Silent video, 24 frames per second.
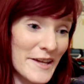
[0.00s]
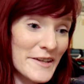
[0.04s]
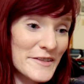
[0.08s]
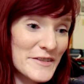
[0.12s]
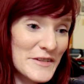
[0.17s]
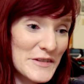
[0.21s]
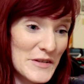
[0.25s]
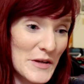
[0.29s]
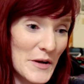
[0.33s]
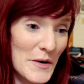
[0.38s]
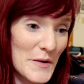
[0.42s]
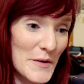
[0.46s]
and
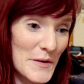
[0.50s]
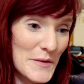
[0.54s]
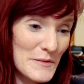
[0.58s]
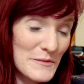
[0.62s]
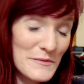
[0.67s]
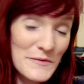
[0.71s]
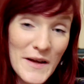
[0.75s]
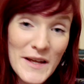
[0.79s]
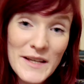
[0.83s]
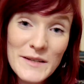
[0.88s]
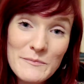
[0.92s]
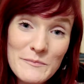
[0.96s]
so
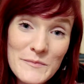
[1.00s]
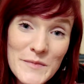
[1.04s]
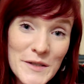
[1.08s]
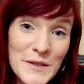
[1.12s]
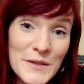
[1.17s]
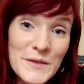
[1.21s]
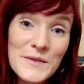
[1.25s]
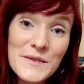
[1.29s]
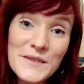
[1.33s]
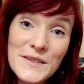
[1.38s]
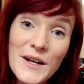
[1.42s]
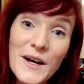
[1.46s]
vet
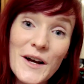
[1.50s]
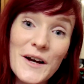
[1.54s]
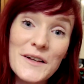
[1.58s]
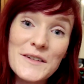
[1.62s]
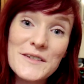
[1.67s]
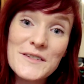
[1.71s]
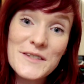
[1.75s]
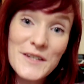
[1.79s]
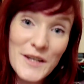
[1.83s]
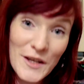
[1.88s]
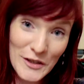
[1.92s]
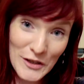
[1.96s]
bills
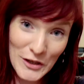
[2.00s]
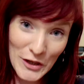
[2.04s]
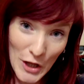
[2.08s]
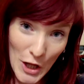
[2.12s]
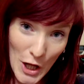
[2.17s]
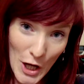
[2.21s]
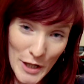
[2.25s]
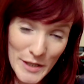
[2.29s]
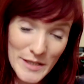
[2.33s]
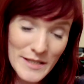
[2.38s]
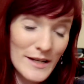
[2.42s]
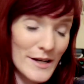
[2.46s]
cost a
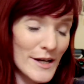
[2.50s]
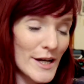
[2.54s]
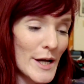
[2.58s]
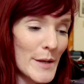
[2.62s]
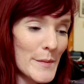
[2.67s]
lot.